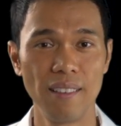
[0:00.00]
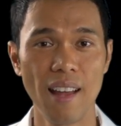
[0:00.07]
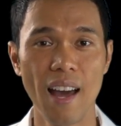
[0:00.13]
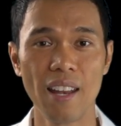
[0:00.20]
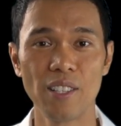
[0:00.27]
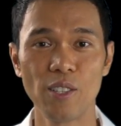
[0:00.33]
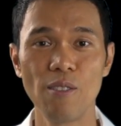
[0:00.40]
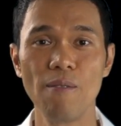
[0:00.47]

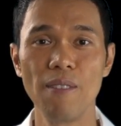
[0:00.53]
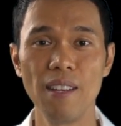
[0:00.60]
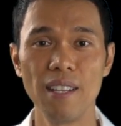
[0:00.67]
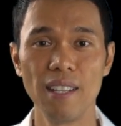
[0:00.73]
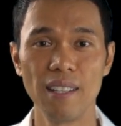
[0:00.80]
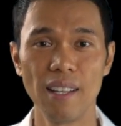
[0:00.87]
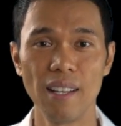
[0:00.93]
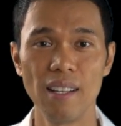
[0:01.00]
Not as
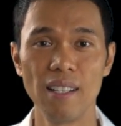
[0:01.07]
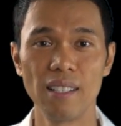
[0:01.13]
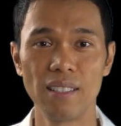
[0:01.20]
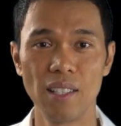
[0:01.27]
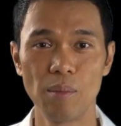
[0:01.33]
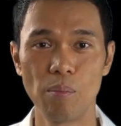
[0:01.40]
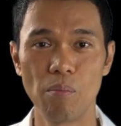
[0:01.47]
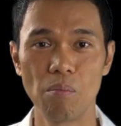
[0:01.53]
convenient as
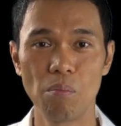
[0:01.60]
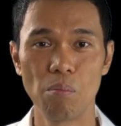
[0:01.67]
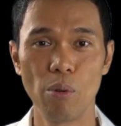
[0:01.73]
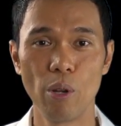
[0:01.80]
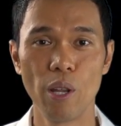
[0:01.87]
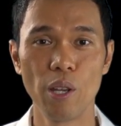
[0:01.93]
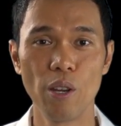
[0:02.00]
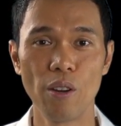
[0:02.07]
just
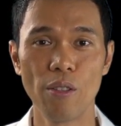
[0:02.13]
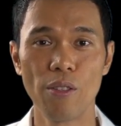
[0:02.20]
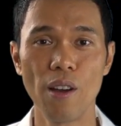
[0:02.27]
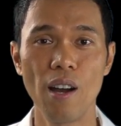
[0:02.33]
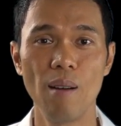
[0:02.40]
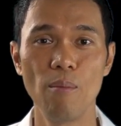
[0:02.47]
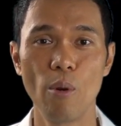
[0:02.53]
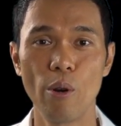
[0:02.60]
putting your
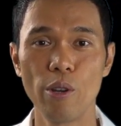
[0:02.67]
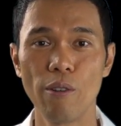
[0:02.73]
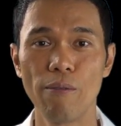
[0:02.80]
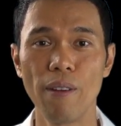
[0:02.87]
thumb or your